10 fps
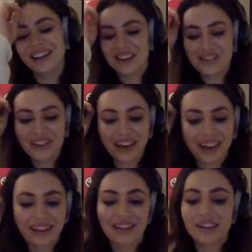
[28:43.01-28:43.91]

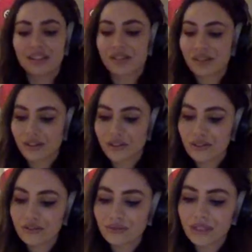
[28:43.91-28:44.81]
Okay,
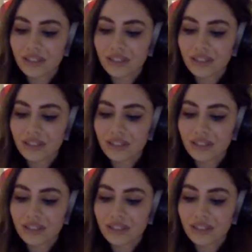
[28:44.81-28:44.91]
so we're